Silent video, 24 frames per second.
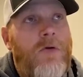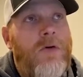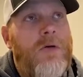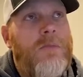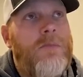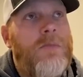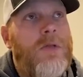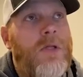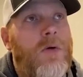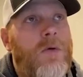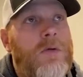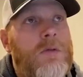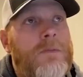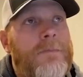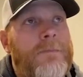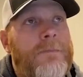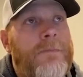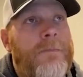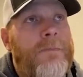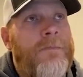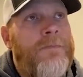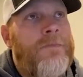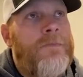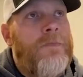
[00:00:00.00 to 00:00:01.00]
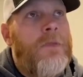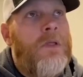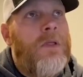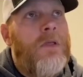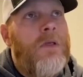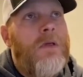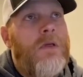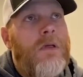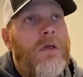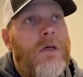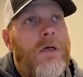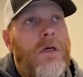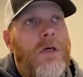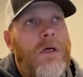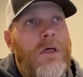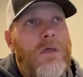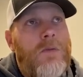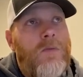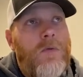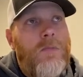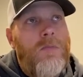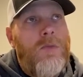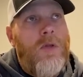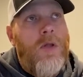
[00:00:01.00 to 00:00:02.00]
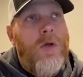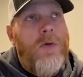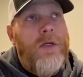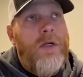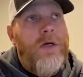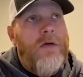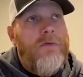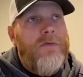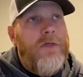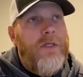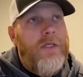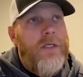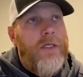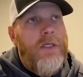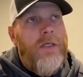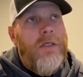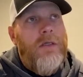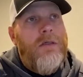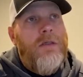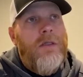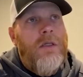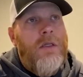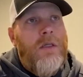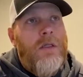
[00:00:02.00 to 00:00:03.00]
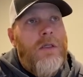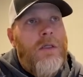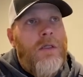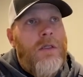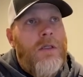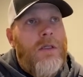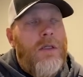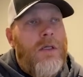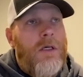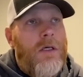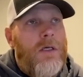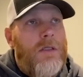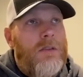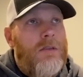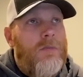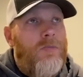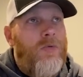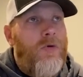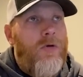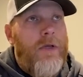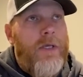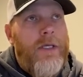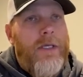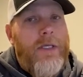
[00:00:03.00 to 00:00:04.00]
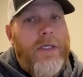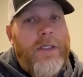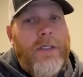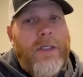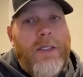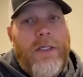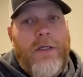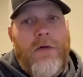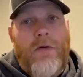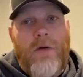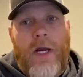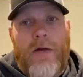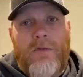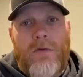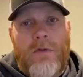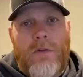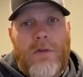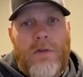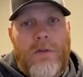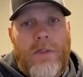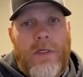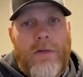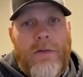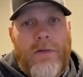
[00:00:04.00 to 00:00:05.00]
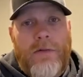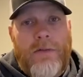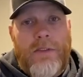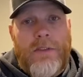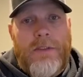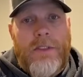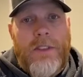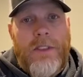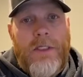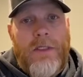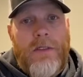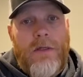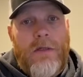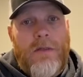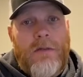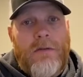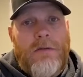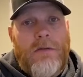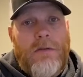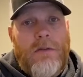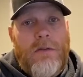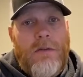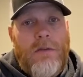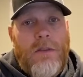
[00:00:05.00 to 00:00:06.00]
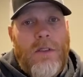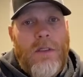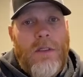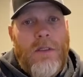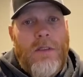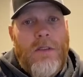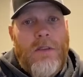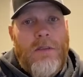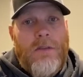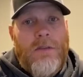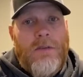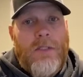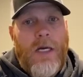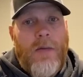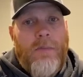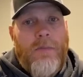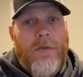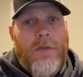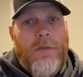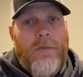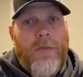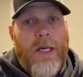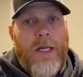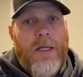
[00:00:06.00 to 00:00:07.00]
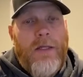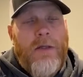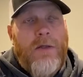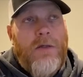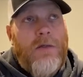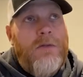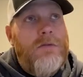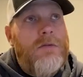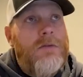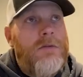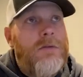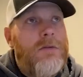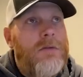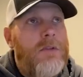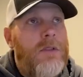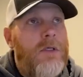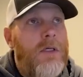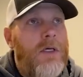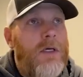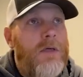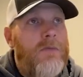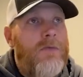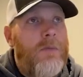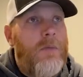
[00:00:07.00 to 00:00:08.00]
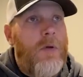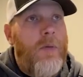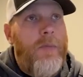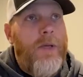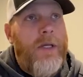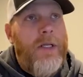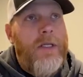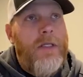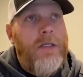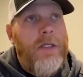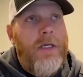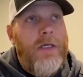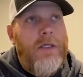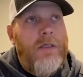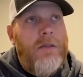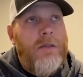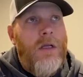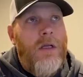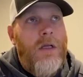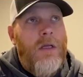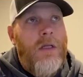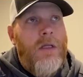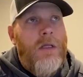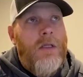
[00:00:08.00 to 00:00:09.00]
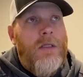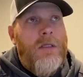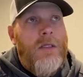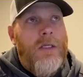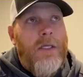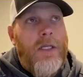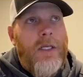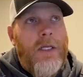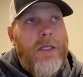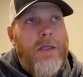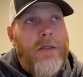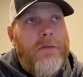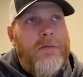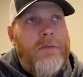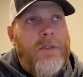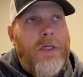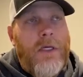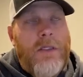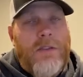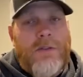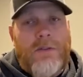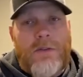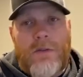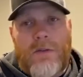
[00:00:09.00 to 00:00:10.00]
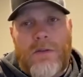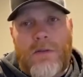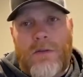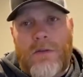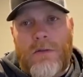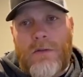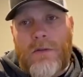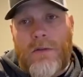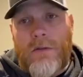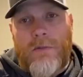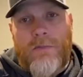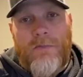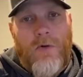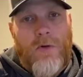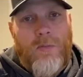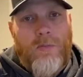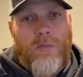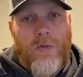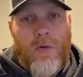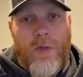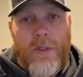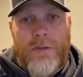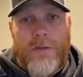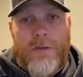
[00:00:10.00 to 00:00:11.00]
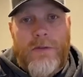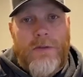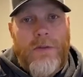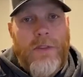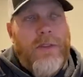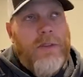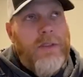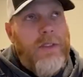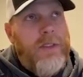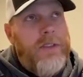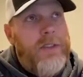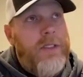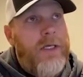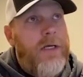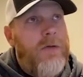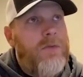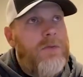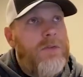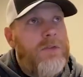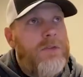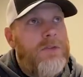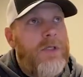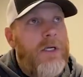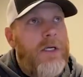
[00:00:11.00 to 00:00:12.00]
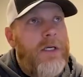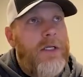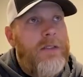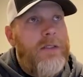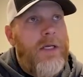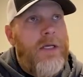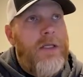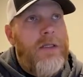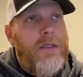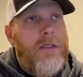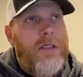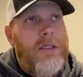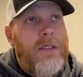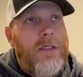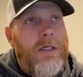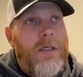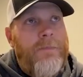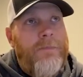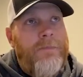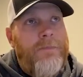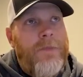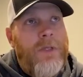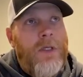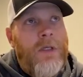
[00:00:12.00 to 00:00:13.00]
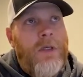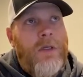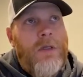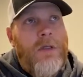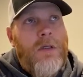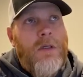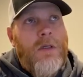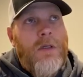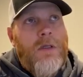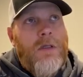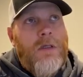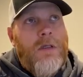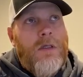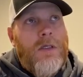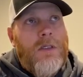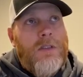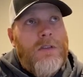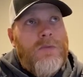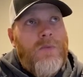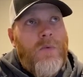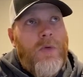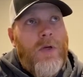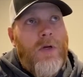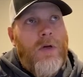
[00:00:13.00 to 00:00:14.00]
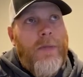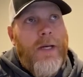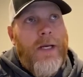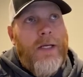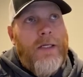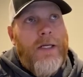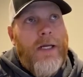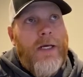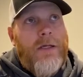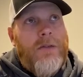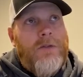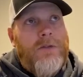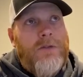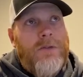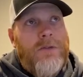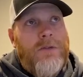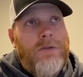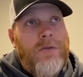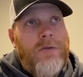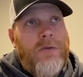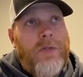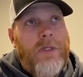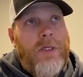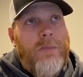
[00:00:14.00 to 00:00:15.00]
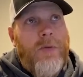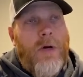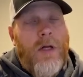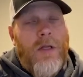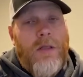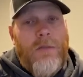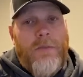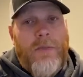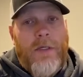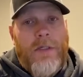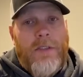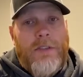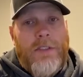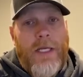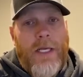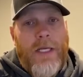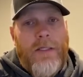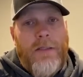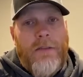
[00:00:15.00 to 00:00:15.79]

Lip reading: blower, and we're blowing off any debris, any gravel or anything that's sitting on the top of the patio from our bedding layer, any dust or footprints or anything like that. We're just trying to get that cleaned up because we are back now to do the polymeric sand.